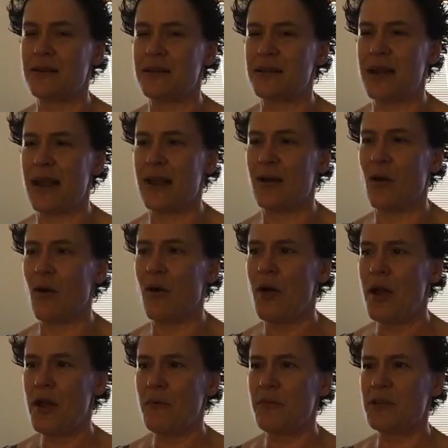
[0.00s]
Tale,
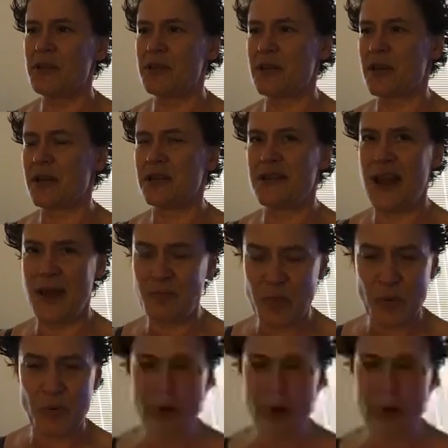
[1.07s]
which is a
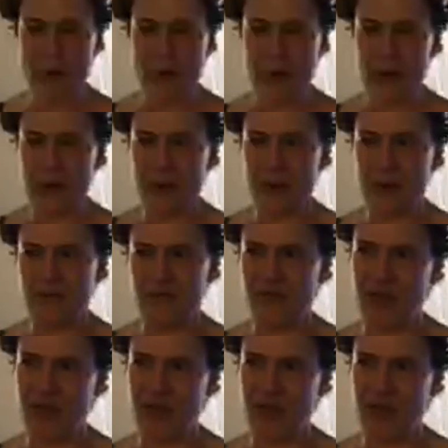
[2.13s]
contemporary